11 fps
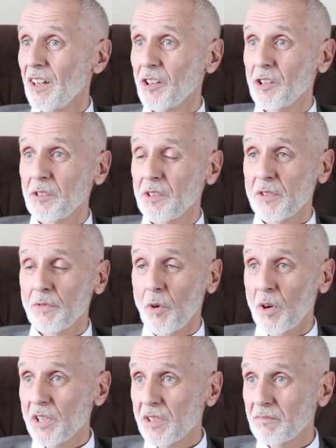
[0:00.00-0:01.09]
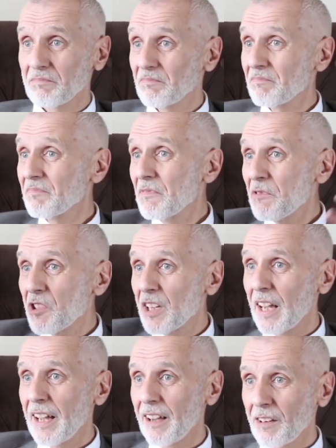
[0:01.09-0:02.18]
I heard this voice singing